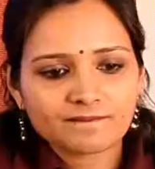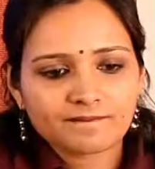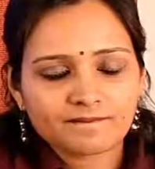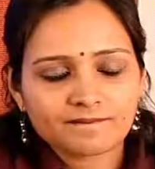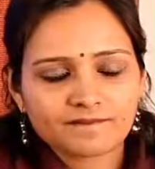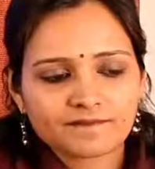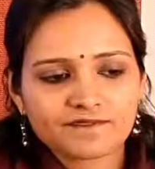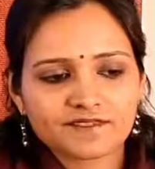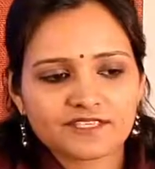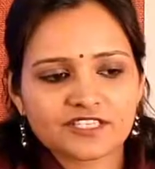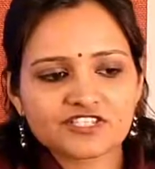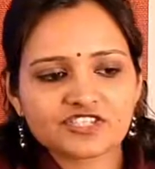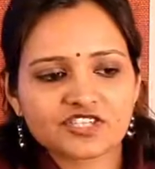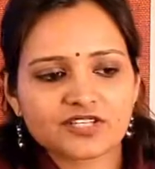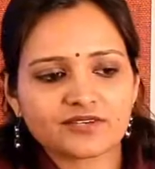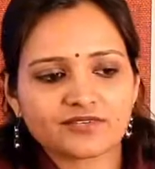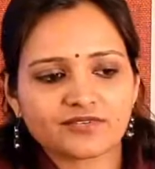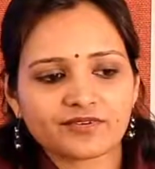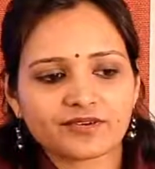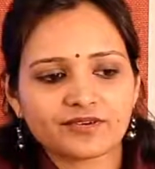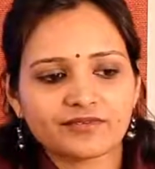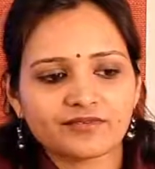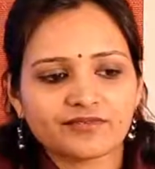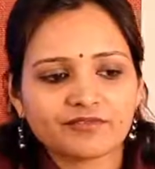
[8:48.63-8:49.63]
See,
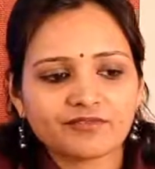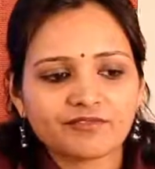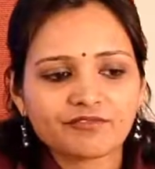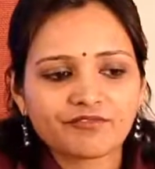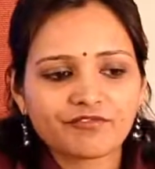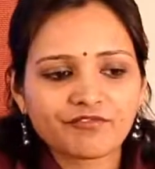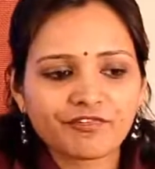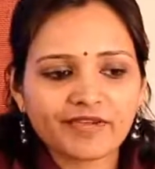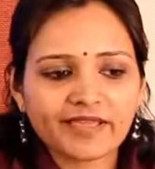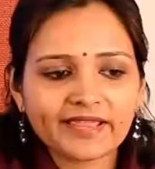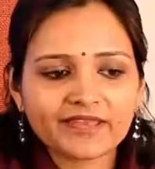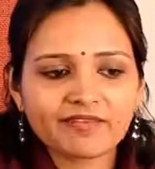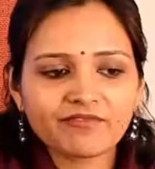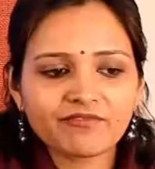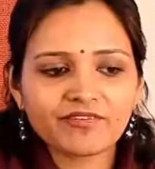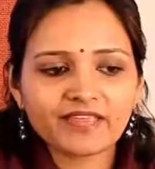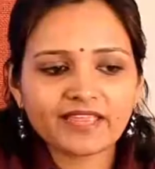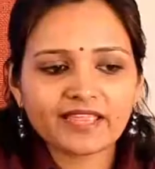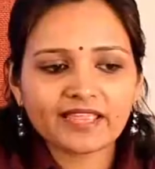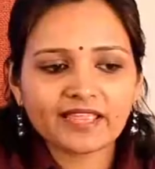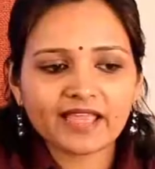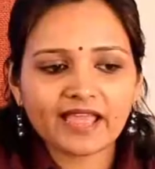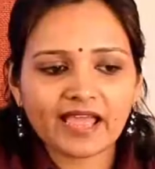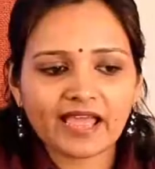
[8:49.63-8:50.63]
children, when
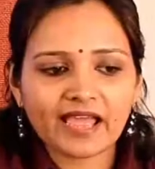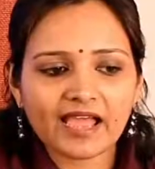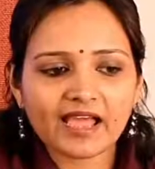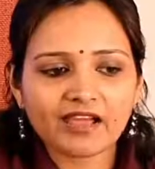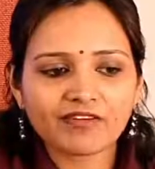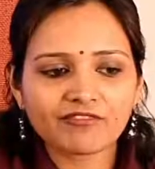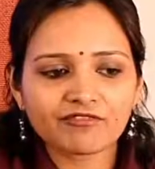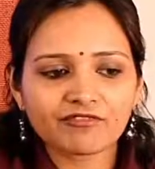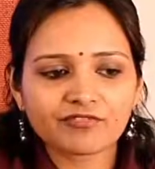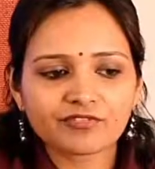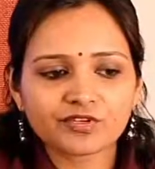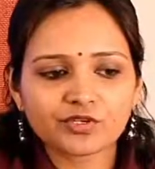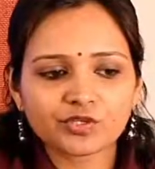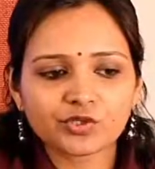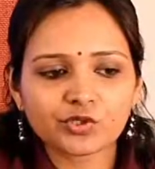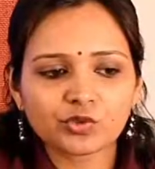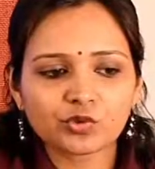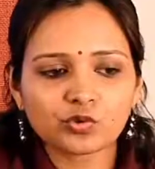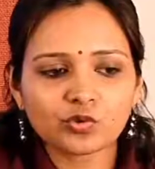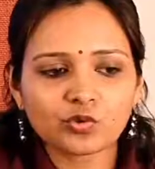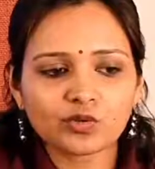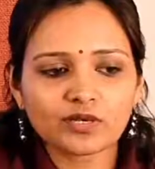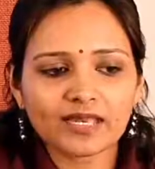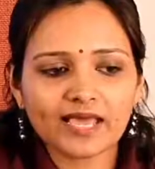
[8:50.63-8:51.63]
we have
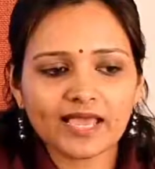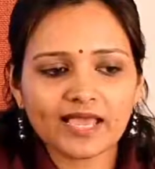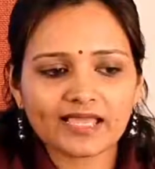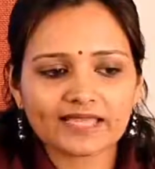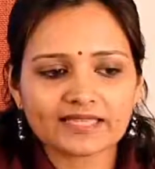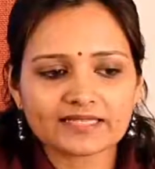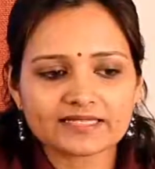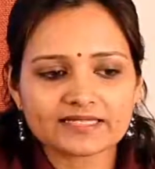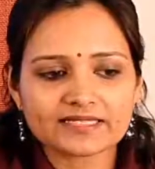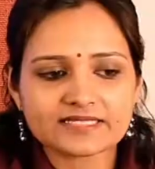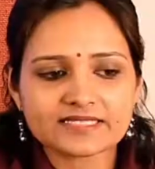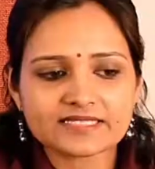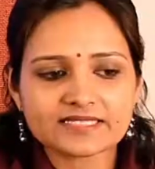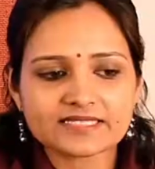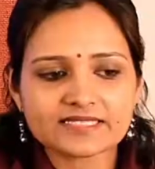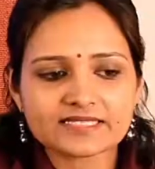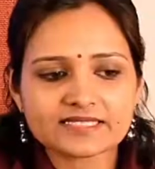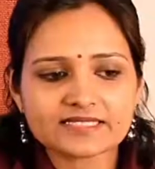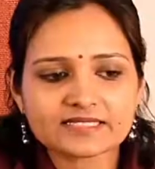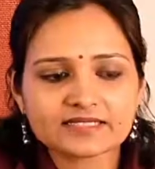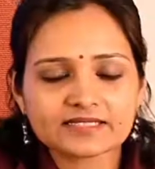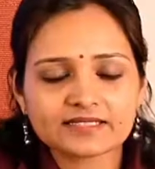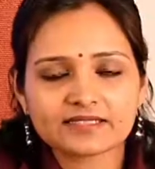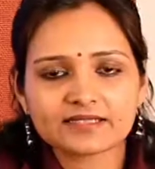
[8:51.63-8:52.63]
two lines,